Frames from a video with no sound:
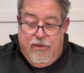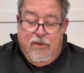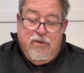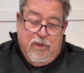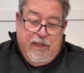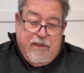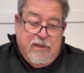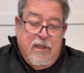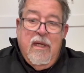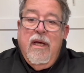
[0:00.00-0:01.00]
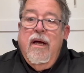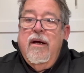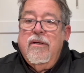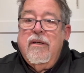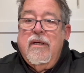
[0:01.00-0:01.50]
tricks
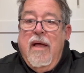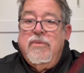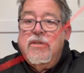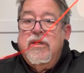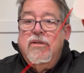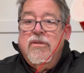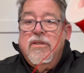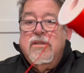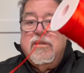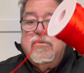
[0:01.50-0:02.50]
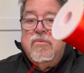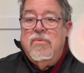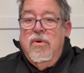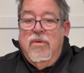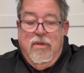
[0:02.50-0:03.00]
are, I'm just going to use this
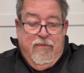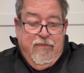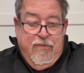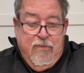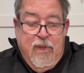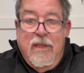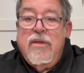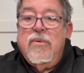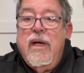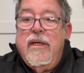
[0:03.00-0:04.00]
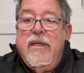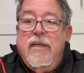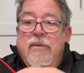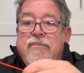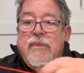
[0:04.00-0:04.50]
roll of red thread,
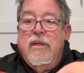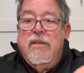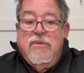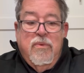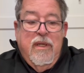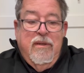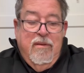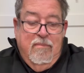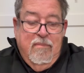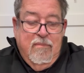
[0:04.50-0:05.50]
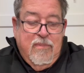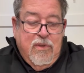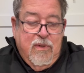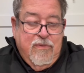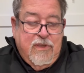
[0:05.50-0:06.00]
this red
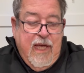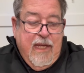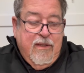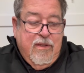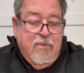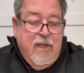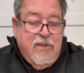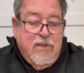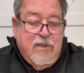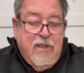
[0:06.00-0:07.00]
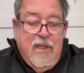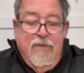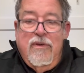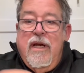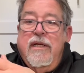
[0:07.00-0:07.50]
sort of satin thread, just to
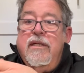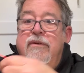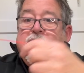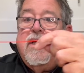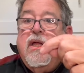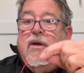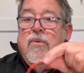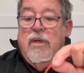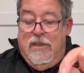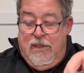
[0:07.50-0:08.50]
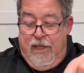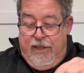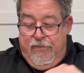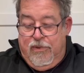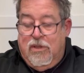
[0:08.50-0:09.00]
give you an idea of what it's
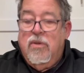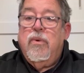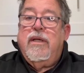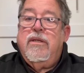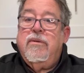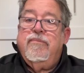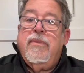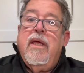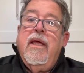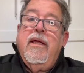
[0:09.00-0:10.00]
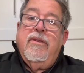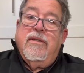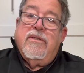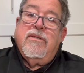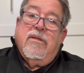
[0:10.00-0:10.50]
like to when you,
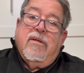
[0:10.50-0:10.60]
this is